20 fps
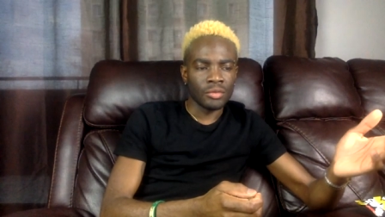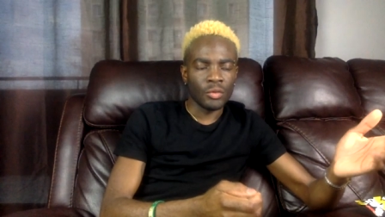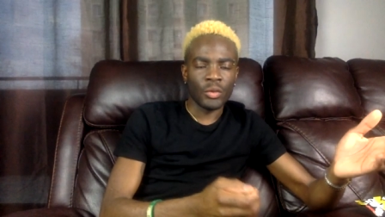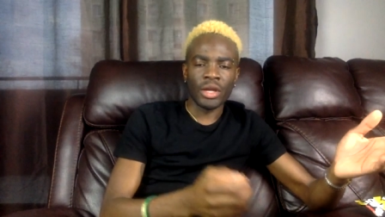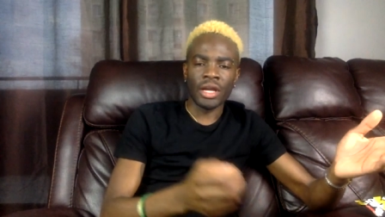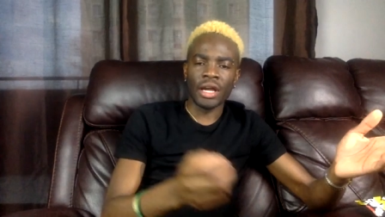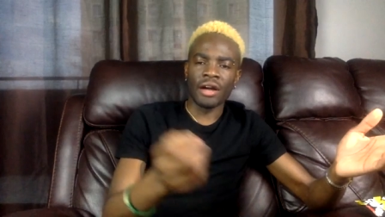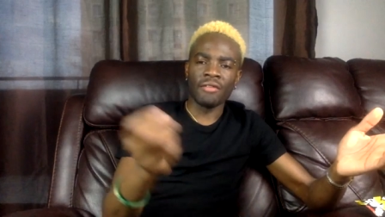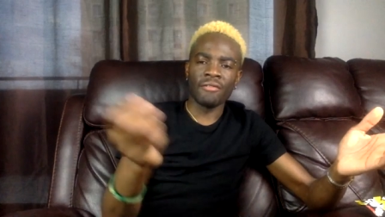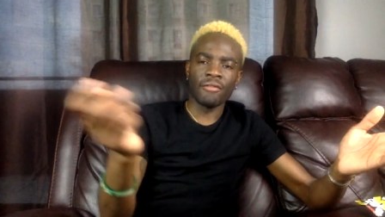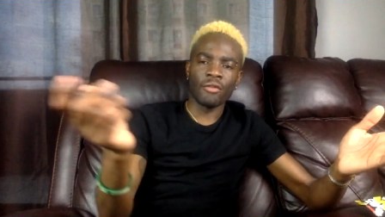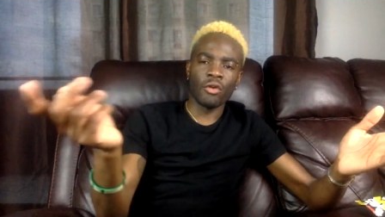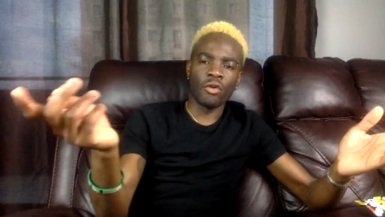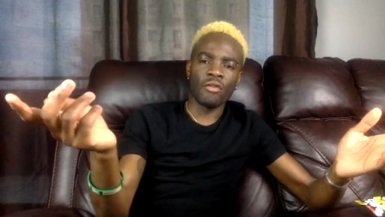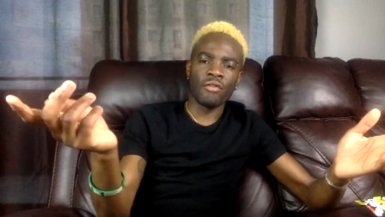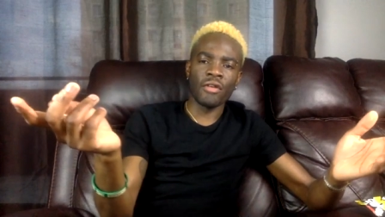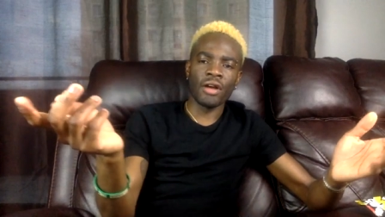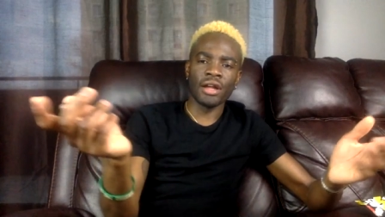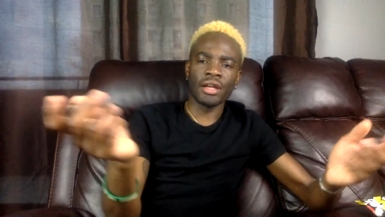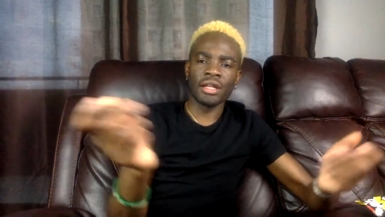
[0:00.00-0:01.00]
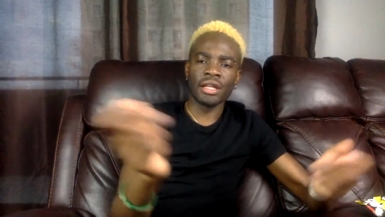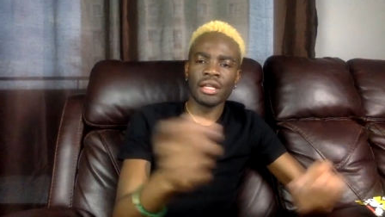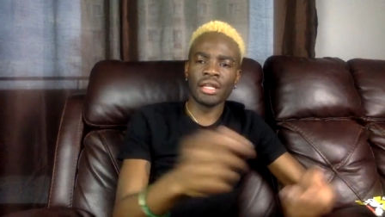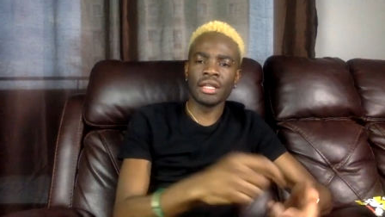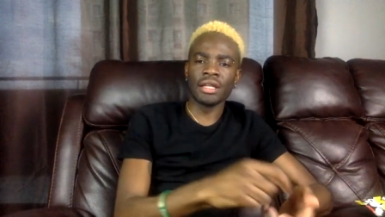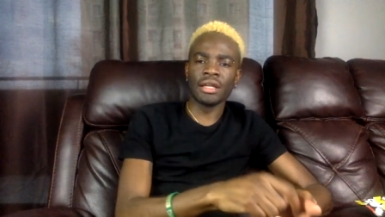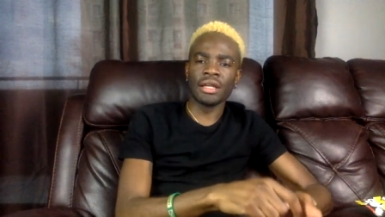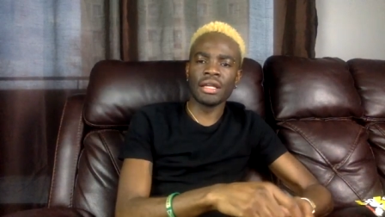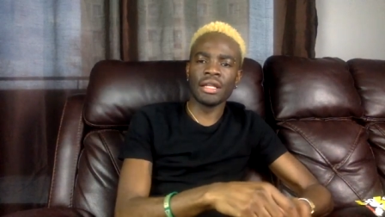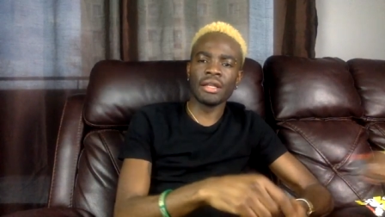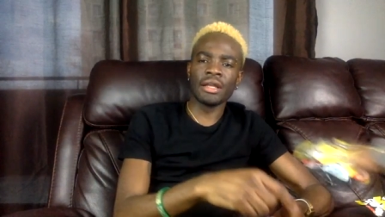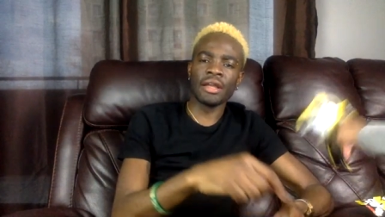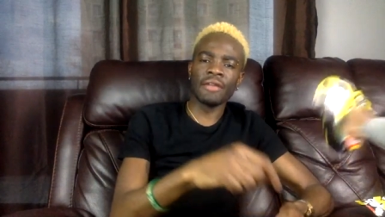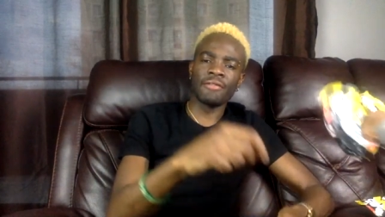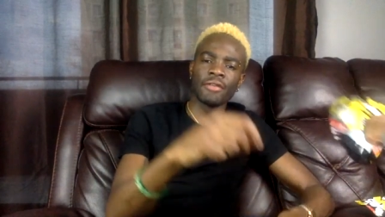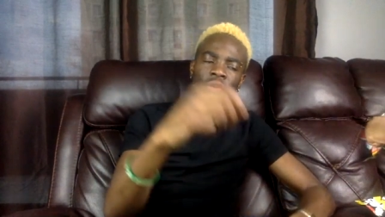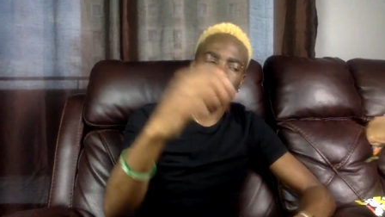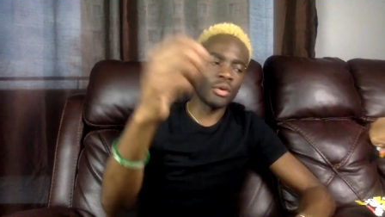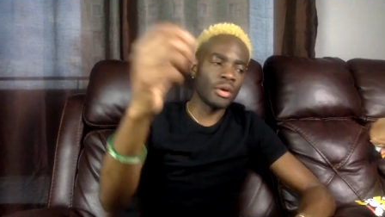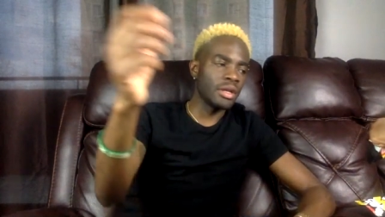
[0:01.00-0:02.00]
we have over and in the if
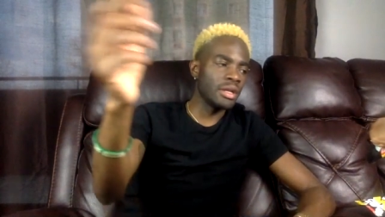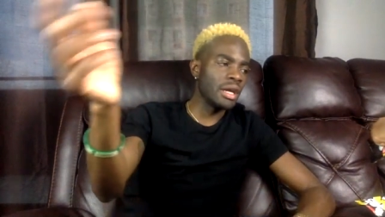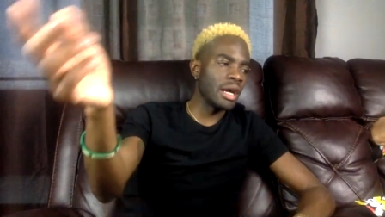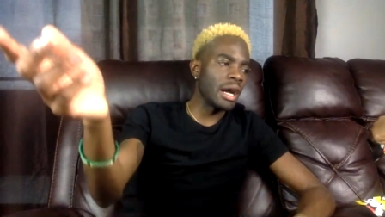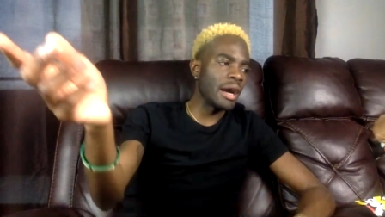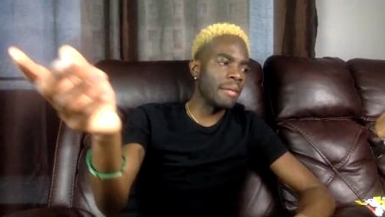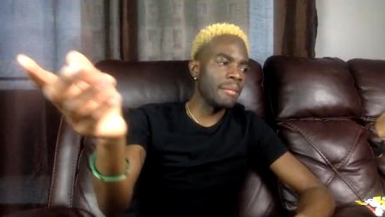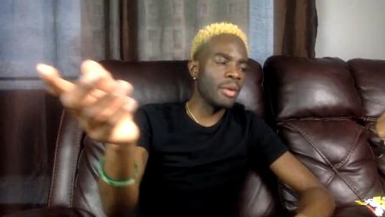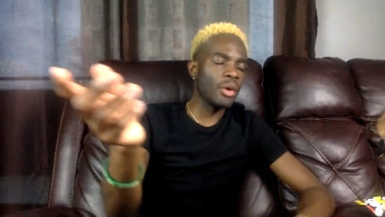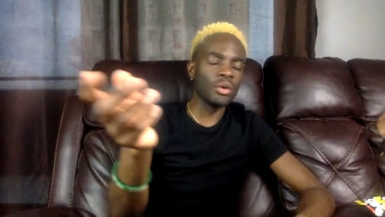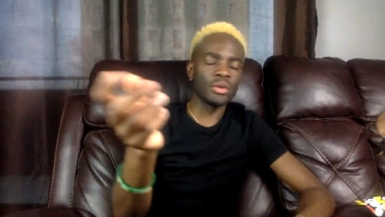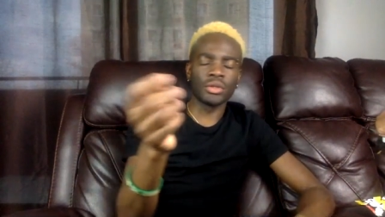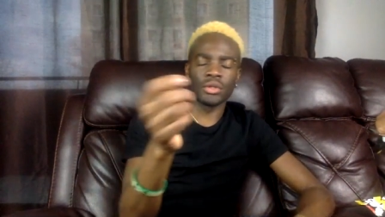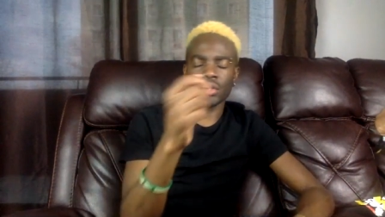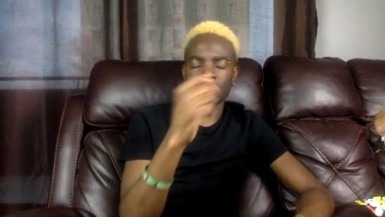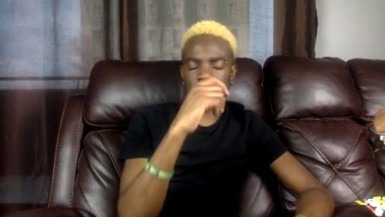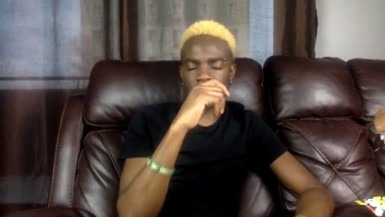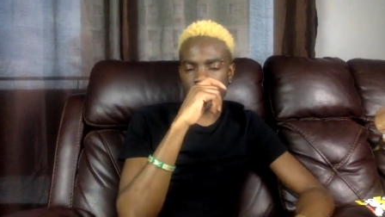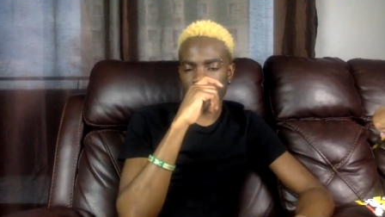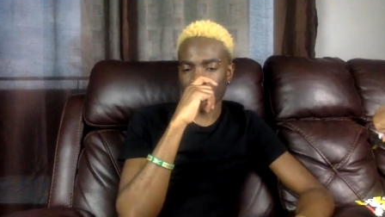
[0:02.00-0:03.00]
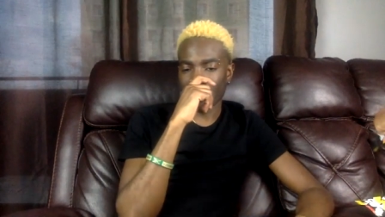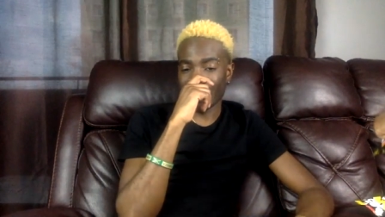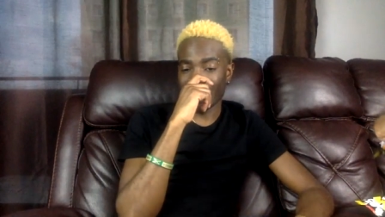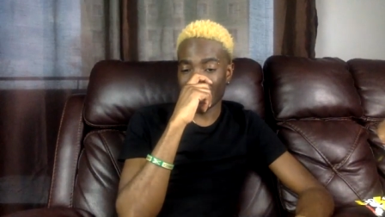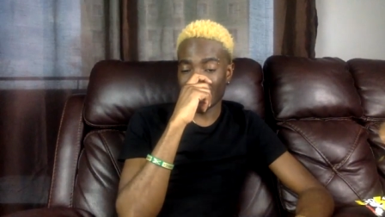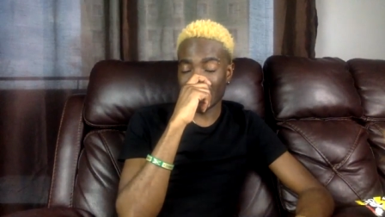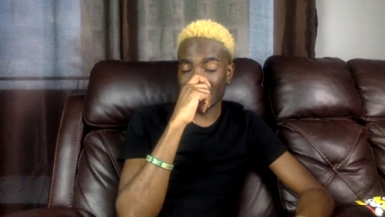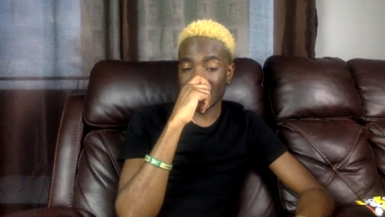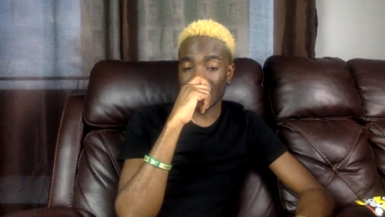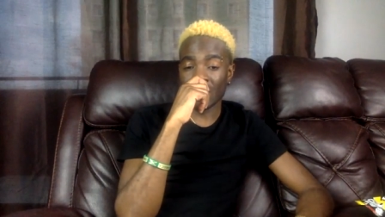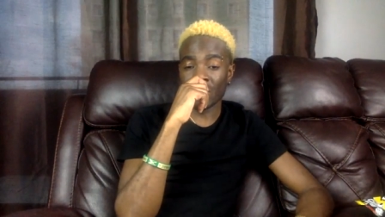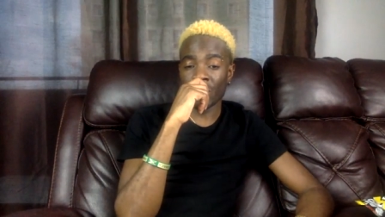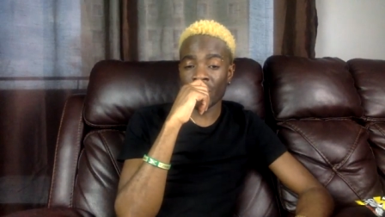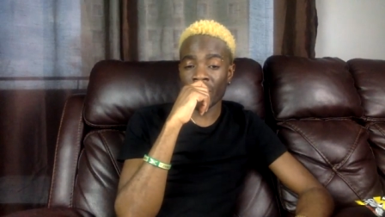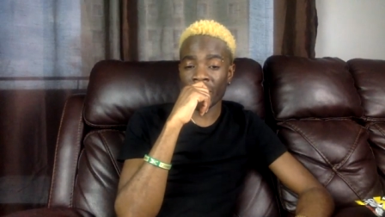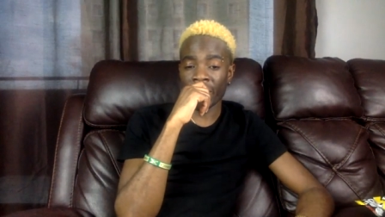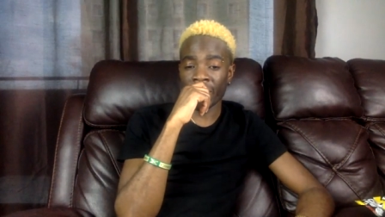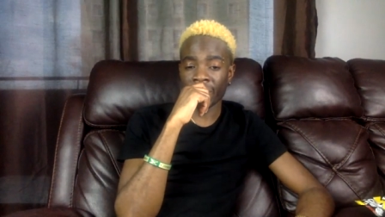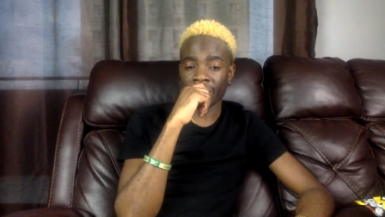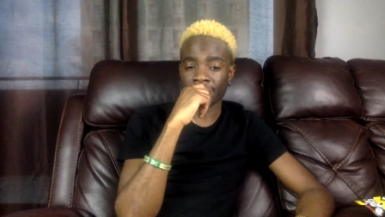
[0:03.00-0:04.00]
you go in the about us, you can see
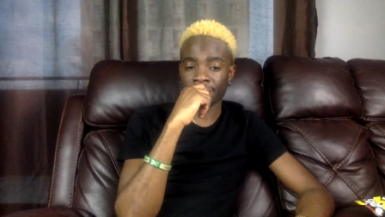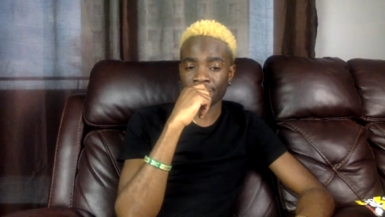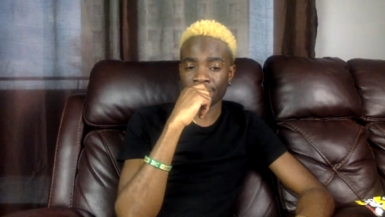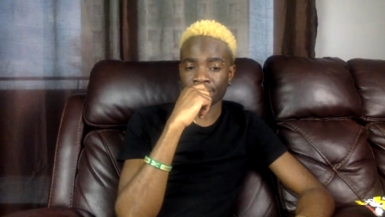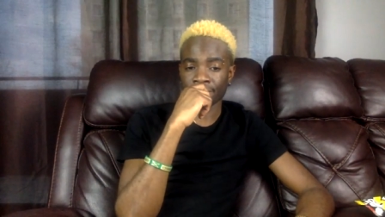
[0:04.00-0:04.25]
where